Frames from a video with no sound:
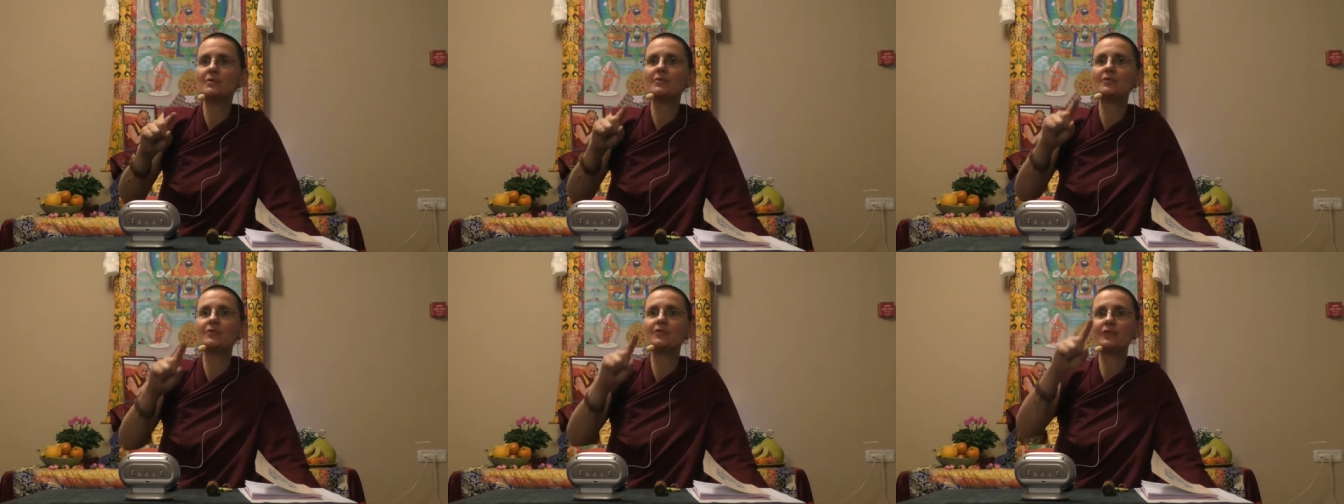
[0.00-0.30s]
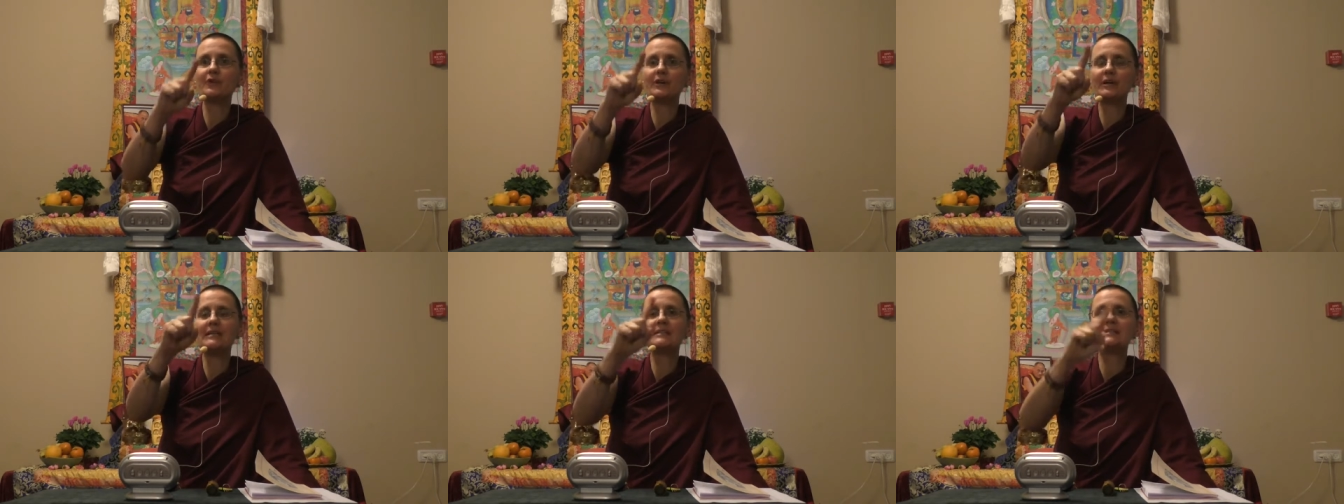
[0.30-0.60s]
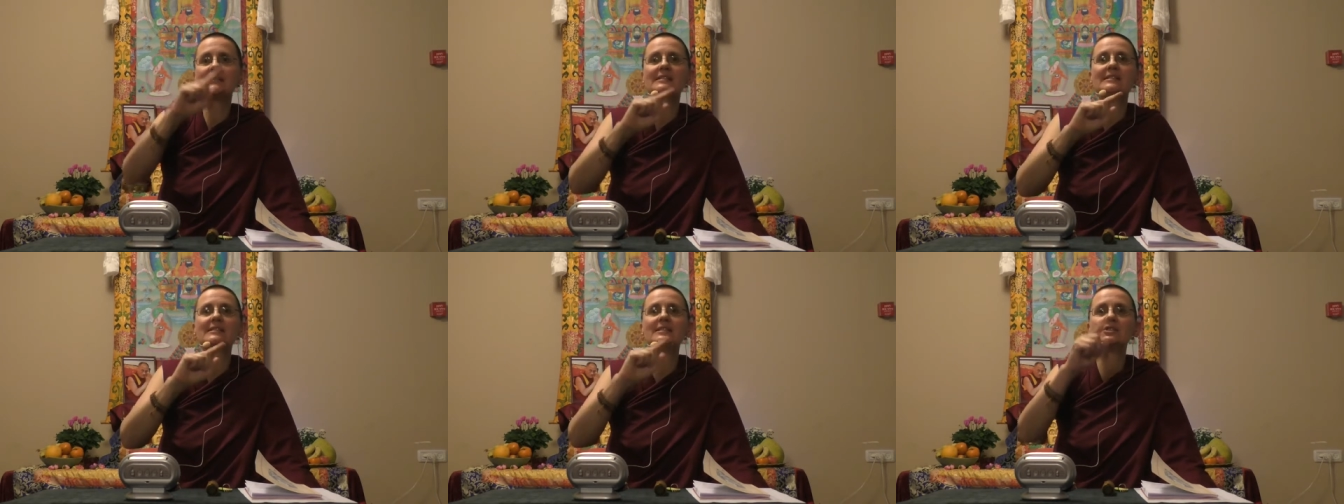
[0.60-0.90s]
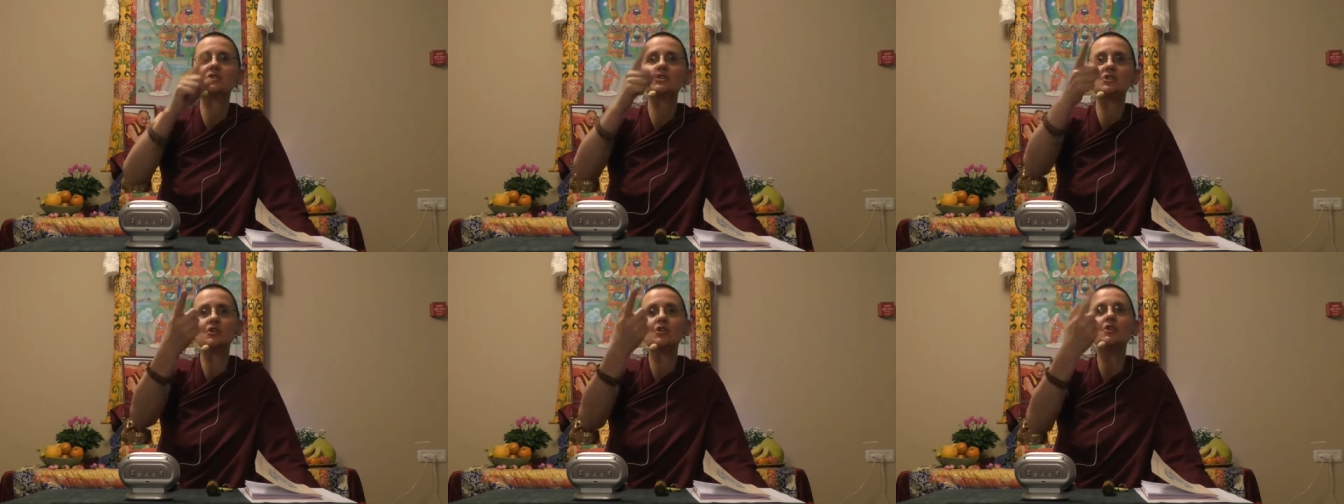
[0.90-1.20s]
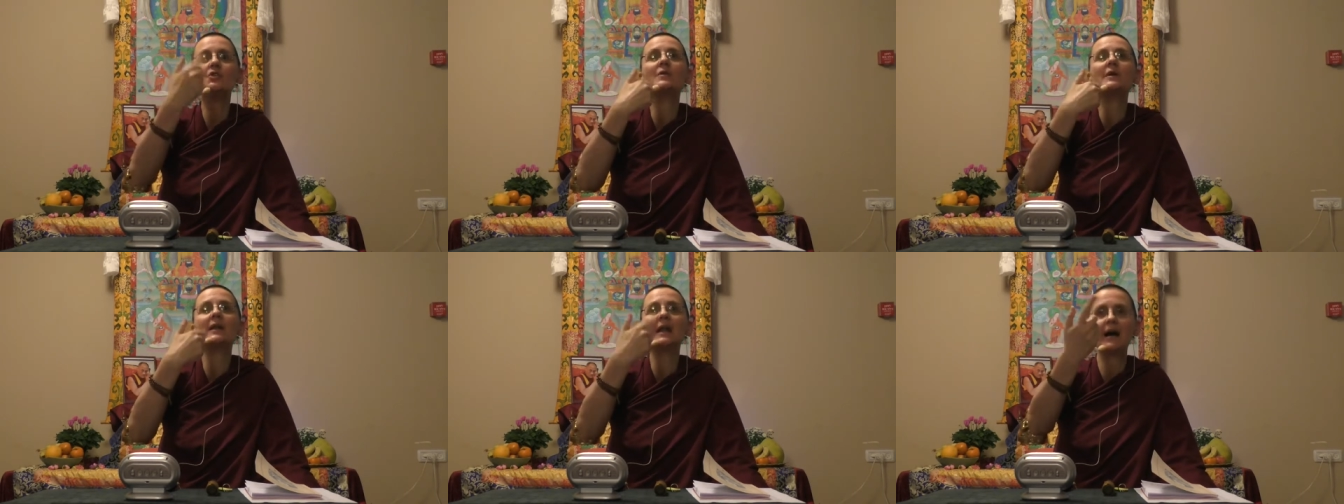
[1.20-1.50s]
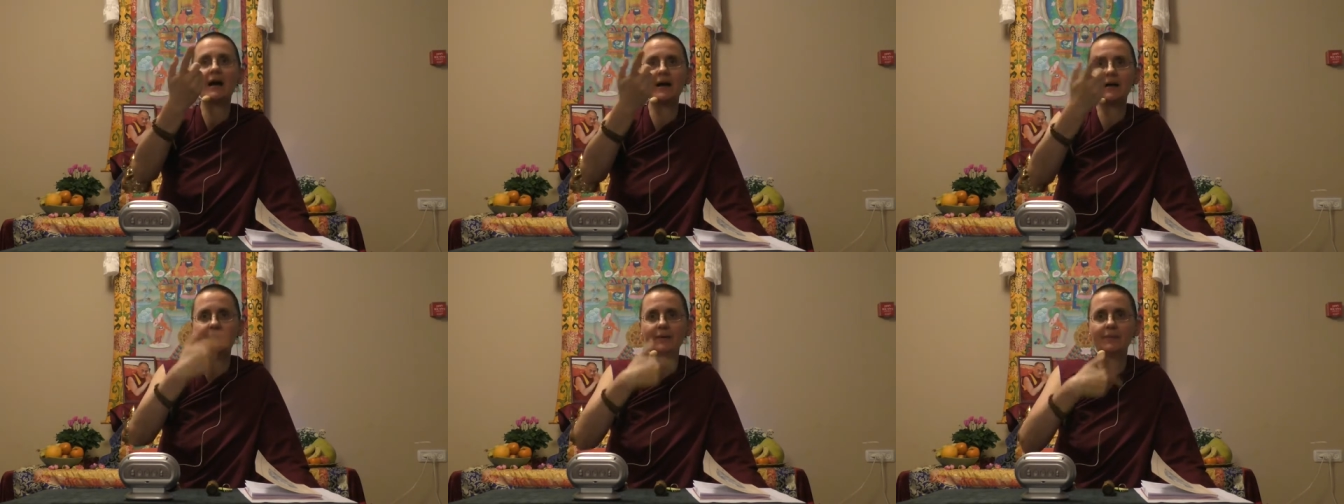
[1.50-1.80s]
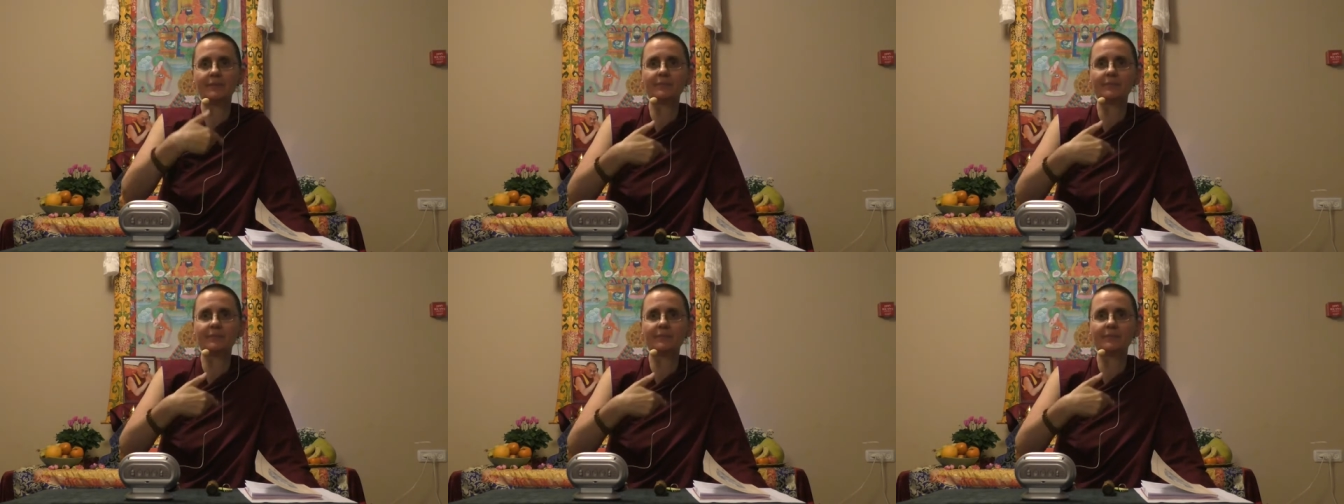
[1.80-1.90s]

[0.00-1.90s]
for instance, you and I.